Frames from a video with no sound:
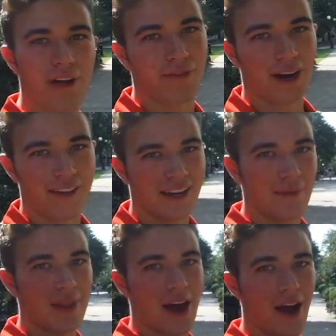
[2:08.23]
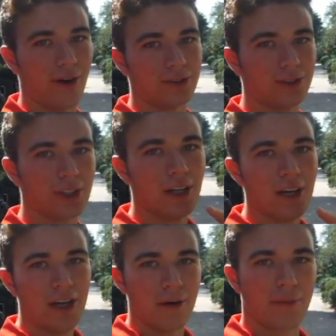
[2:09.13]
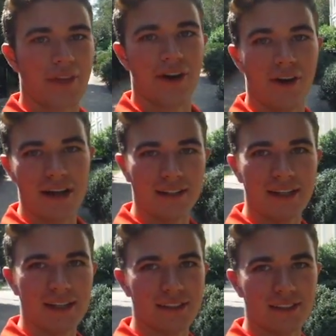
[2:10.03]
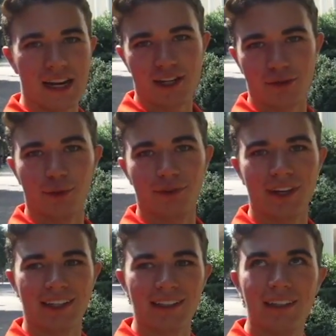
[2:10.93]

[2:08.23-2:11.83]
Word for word: I forgot the name of the house, but it is an actual thing.